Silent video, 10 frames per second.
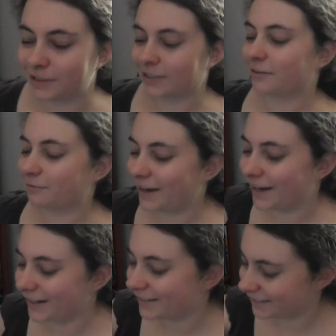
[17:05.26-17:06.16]
This is
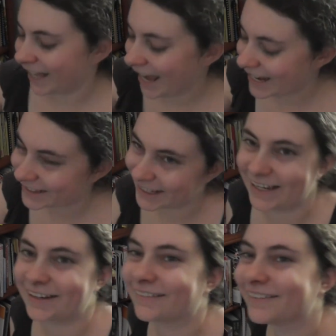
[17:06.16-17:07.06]
why I hate
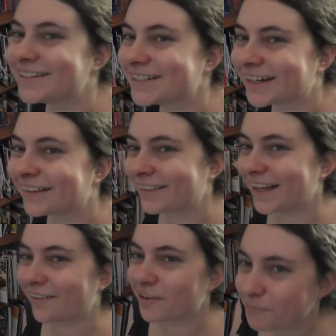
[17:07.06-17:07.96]
technology. I
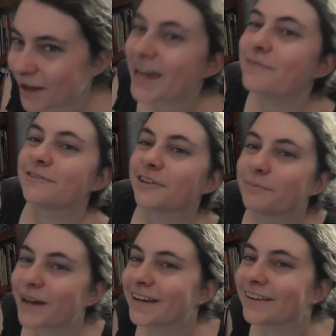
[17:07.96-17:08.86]
stick with paper and
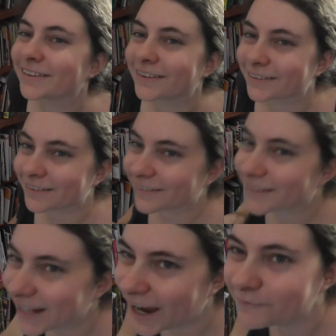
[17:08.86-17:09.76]
pencils because the
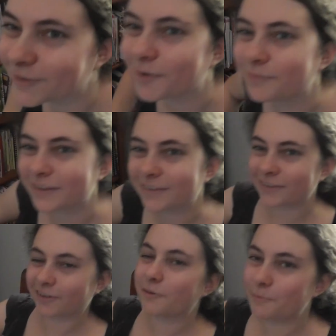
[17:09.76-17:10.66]
laptops are
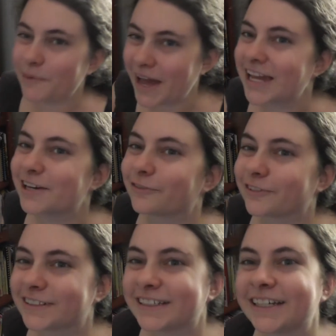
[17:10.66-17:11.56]
so
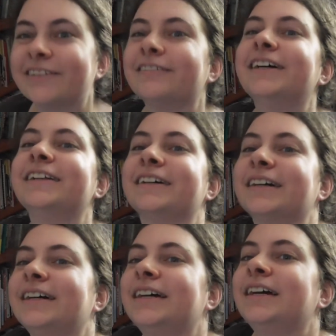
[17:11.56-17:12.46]
painful to deal with.
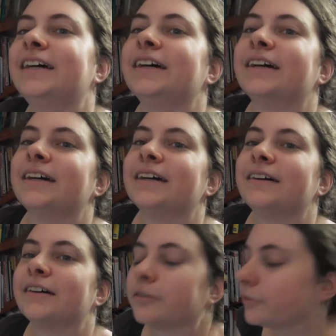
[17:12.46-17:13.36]

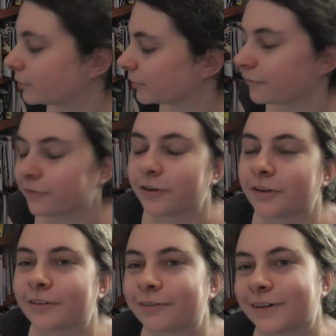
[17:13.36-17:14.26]
And also my phone
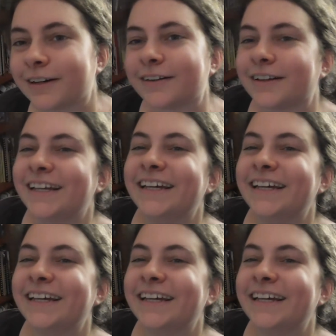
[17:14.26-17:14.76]
as well.